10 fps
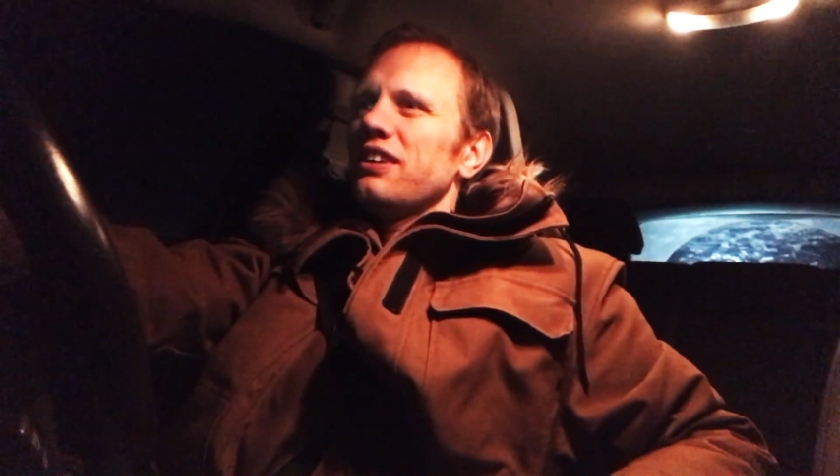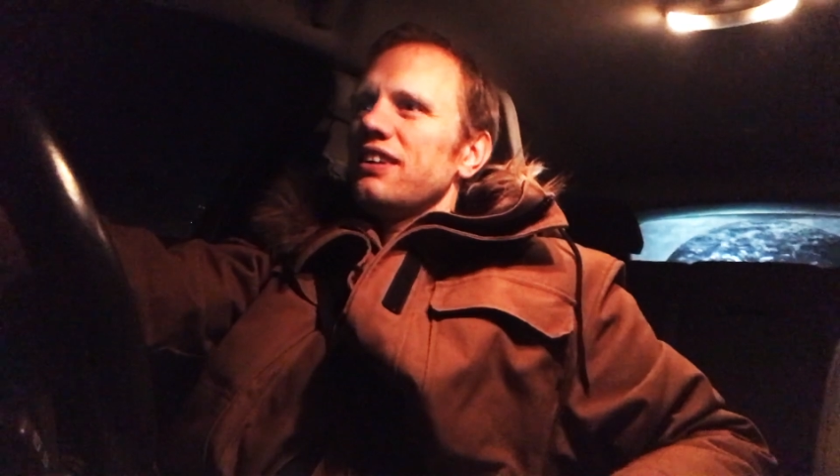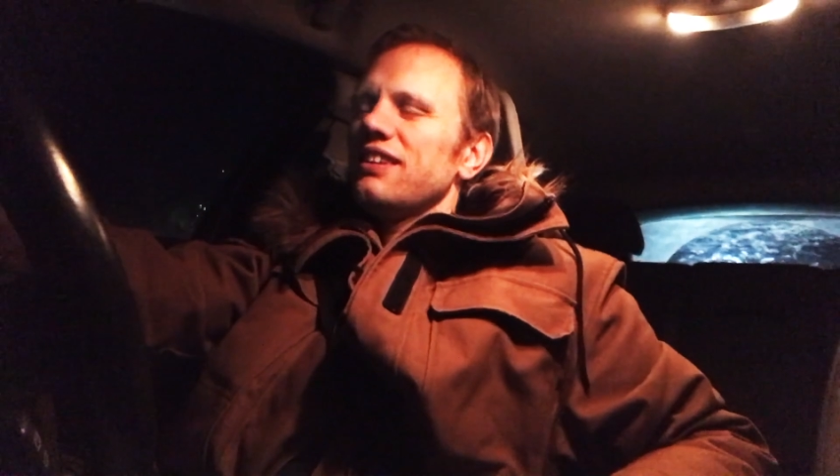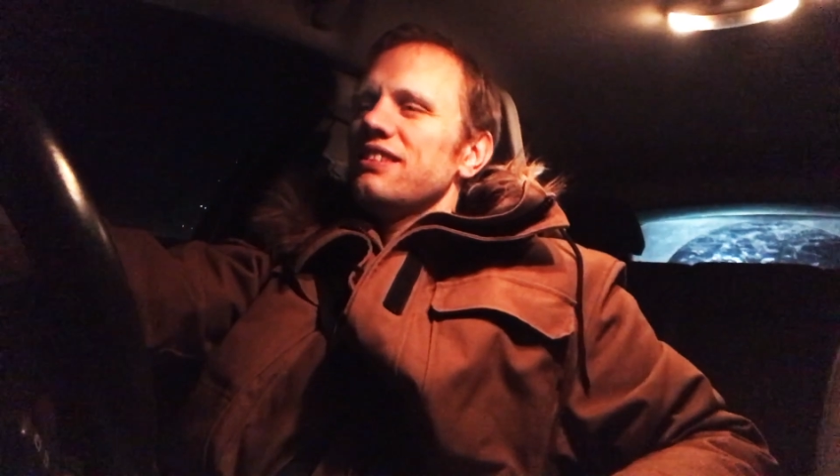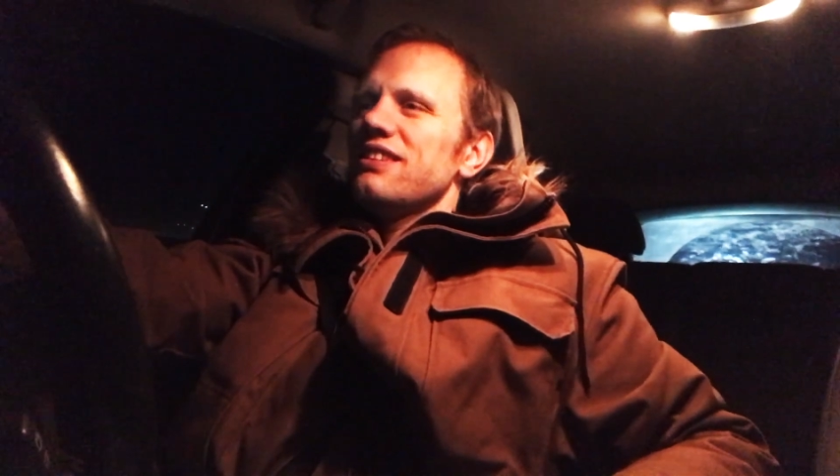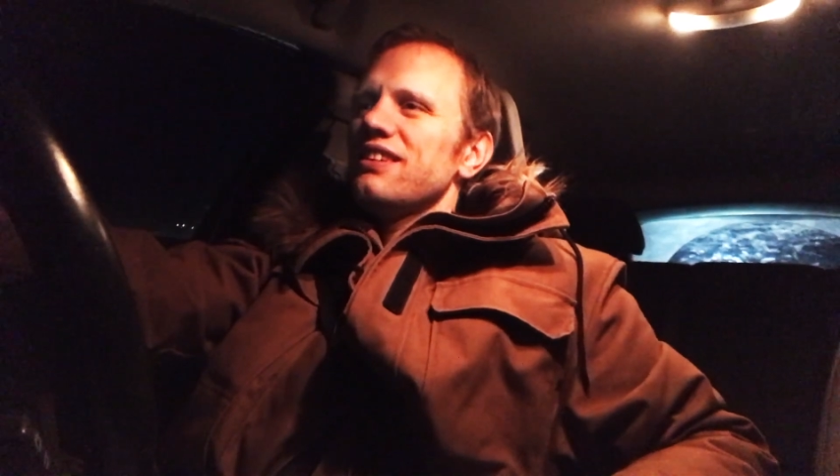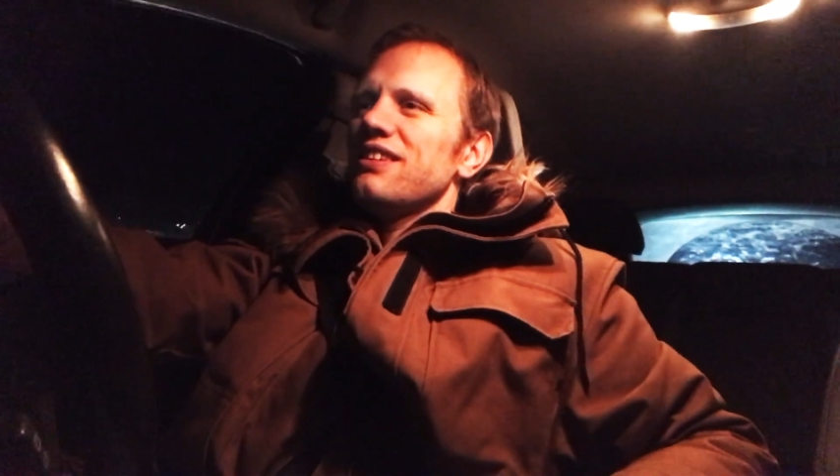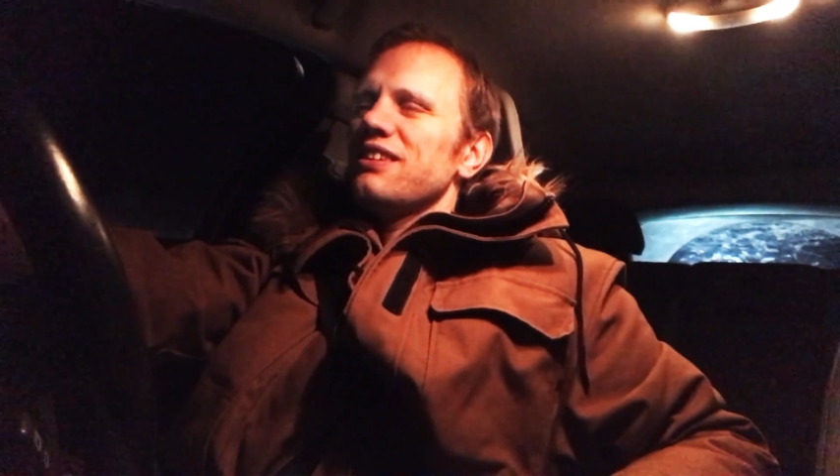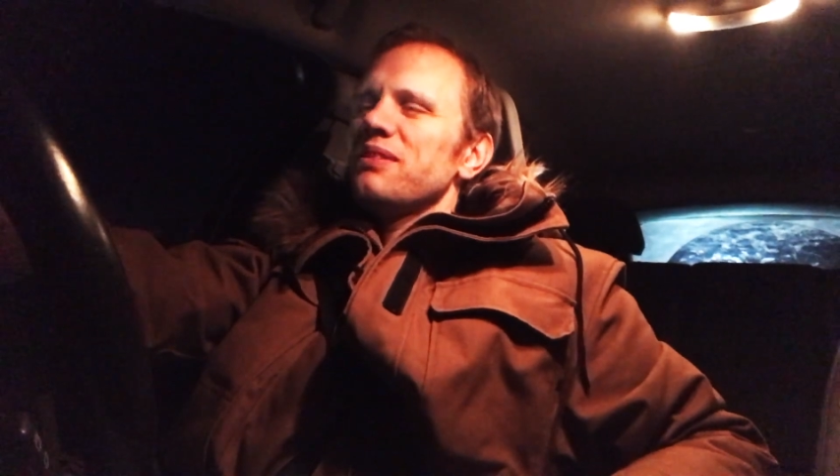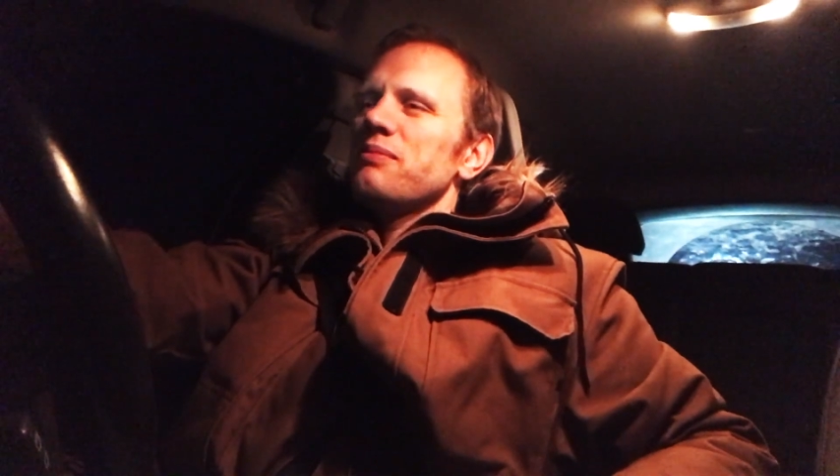and
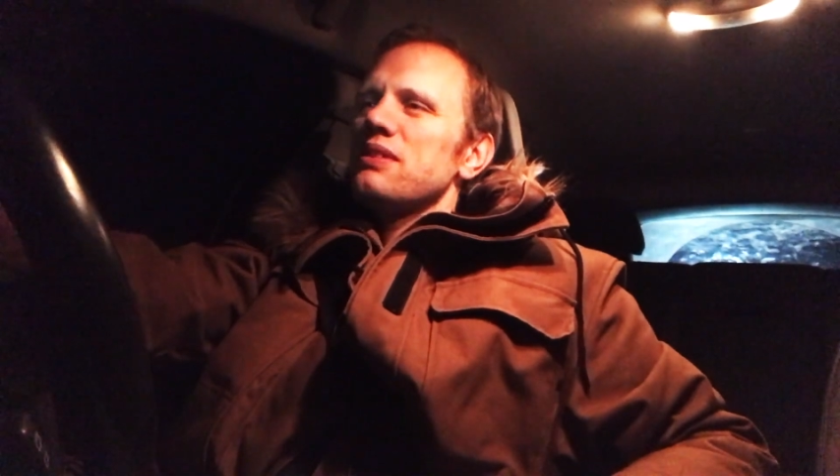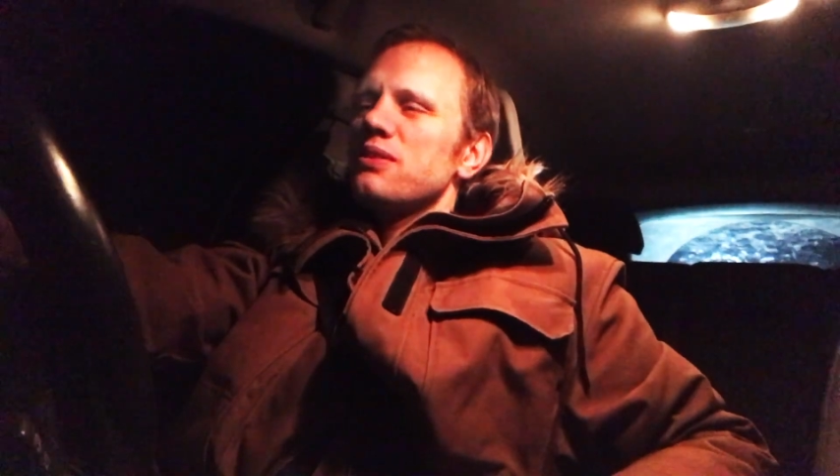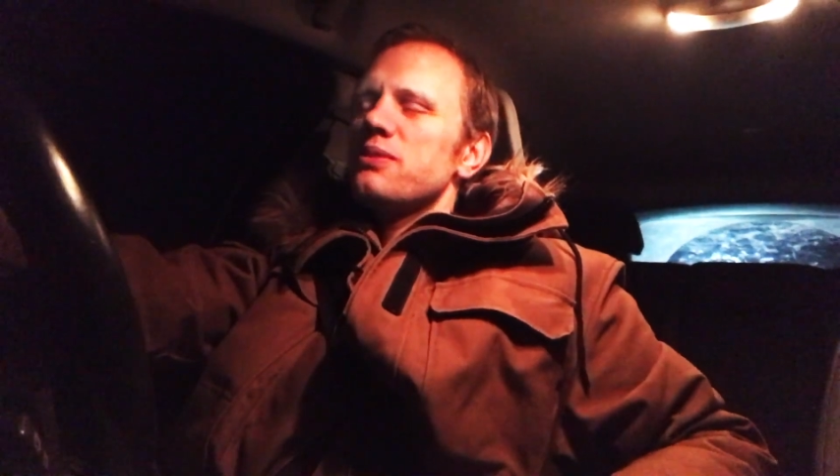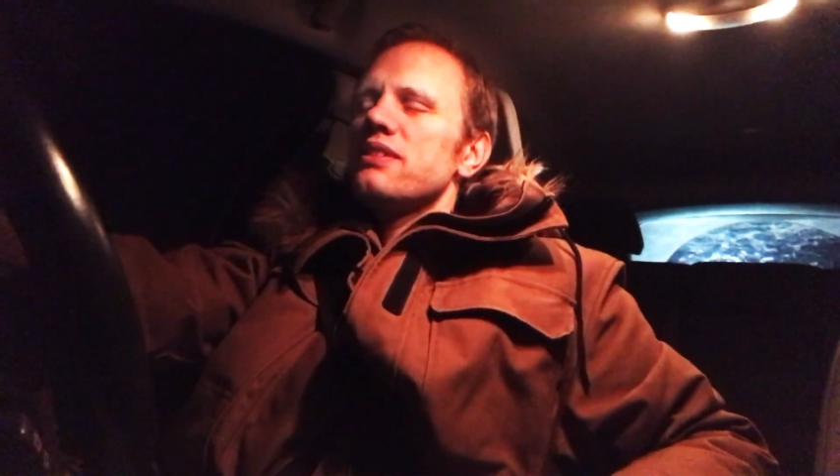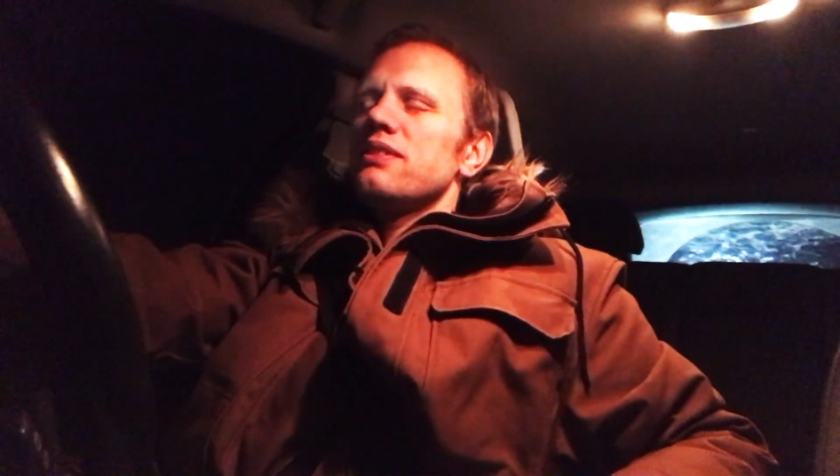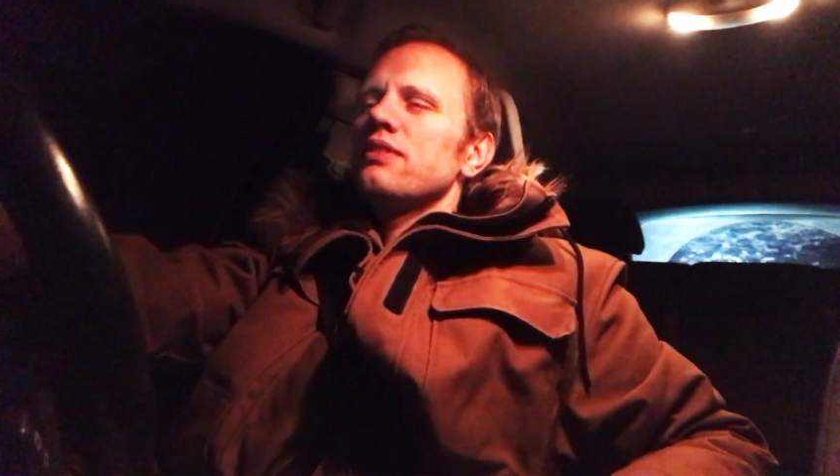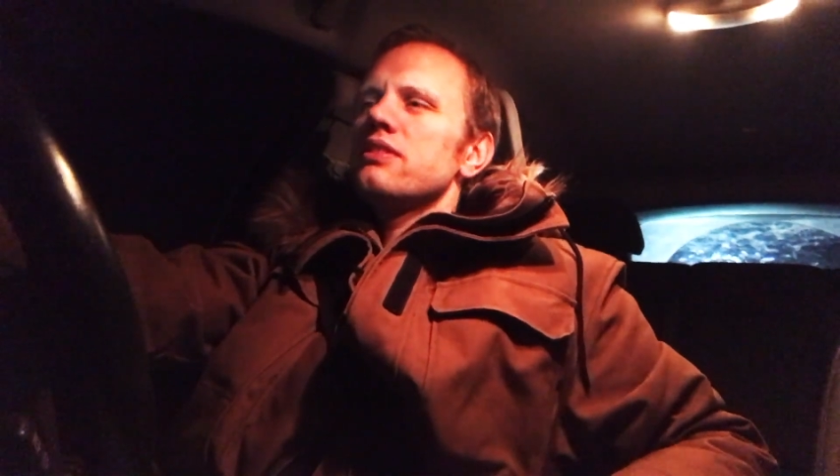the associative